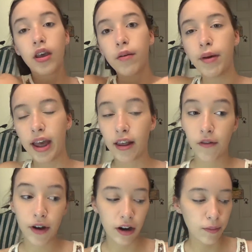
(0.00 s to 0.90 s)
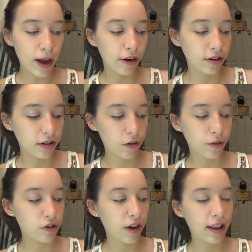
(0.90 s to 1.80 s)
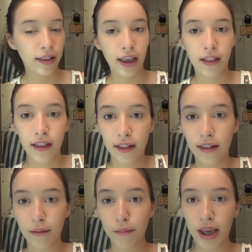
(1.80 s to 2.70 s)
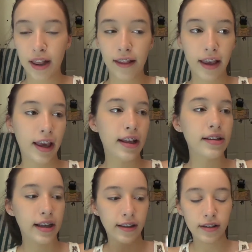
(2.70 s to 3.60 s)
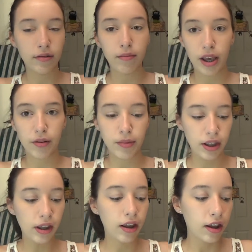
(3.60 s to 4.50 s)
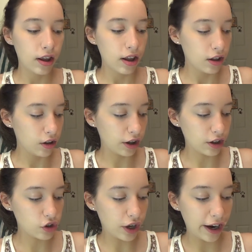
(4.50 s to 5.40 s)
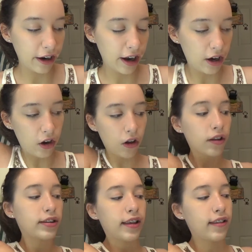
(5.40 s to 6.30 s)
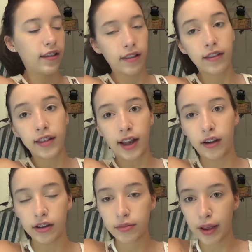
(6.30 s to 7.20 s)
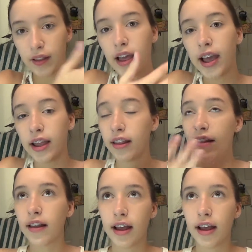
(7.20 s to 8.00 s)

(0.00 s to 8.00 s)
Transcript: But as far as powders go for dry skin, this is amazing. It doesn't make me look drier at all. It doesn't settle into my lines,